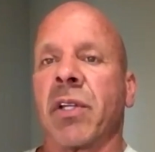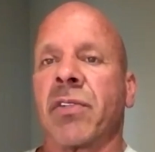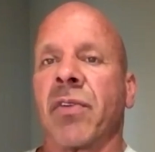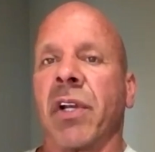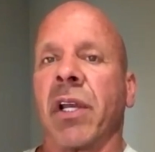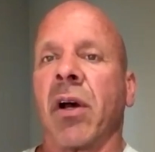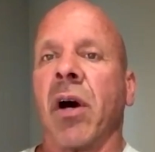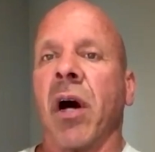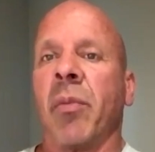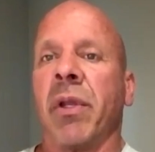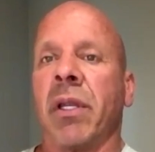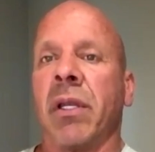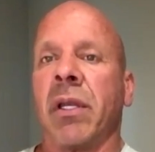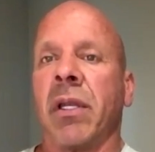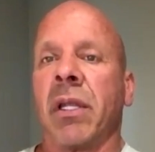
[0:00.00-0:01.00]
It's very
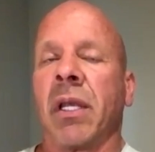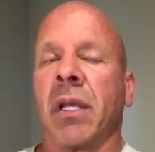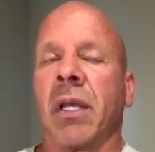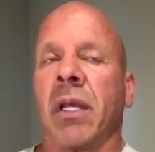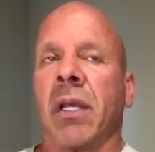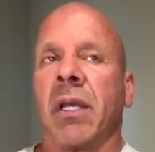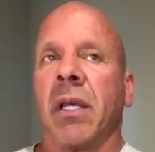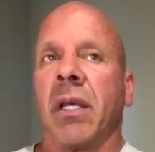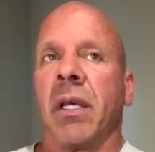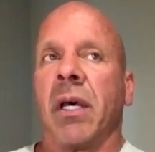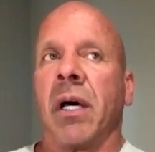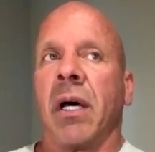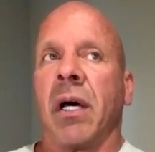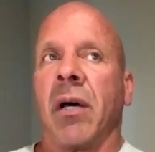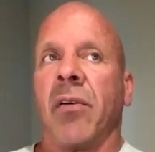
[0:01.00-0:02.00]
common
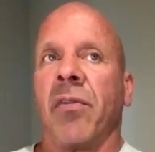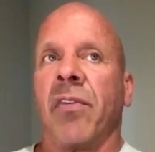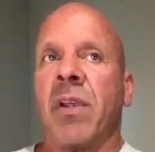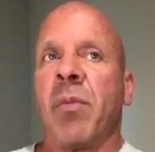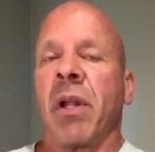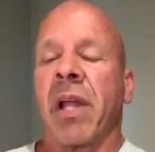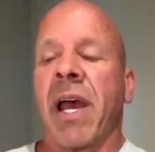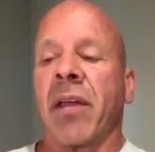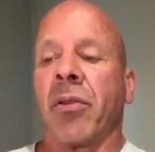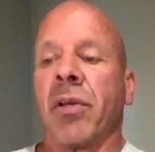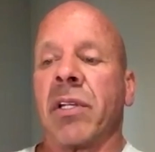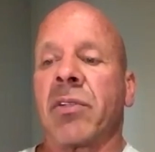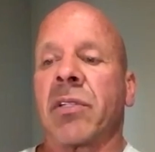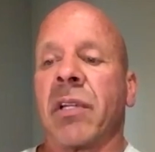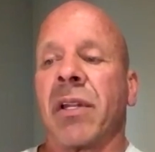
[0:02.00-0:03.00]
in female
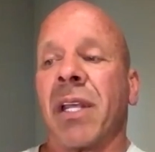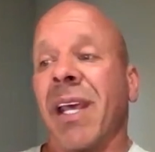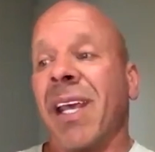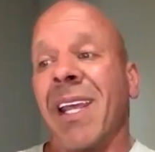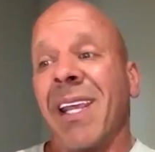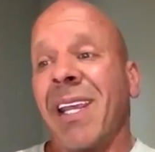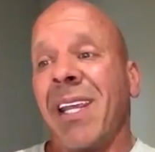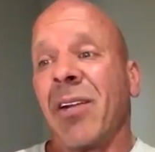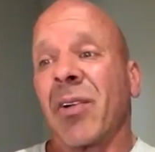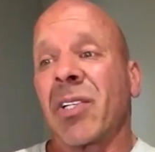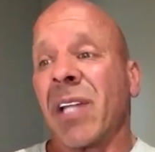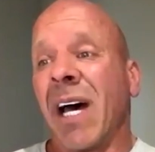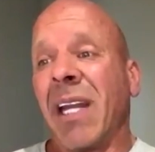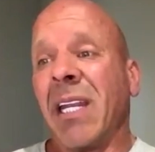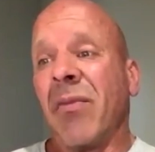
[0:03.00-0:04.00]
athletes. And, it's
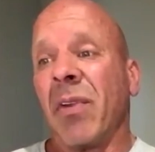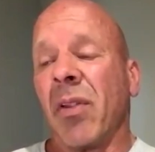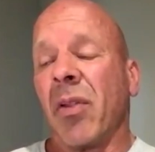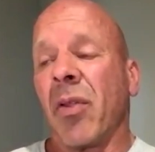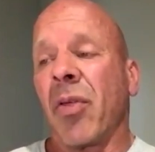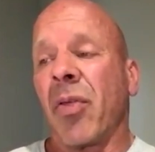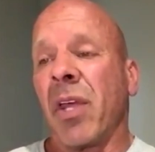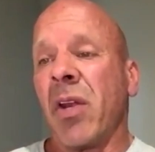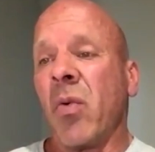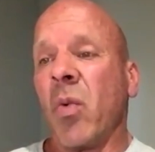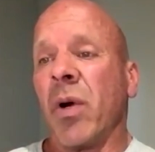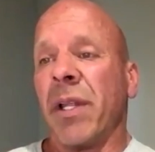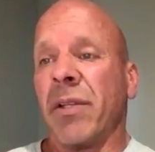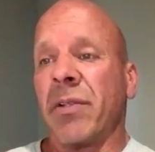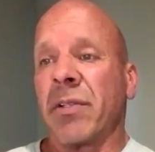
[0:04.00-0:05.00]
not even the thin
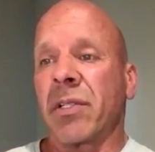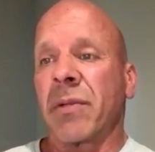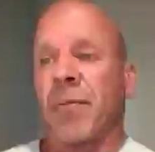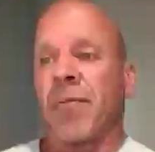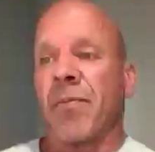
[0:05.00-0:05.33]
ones.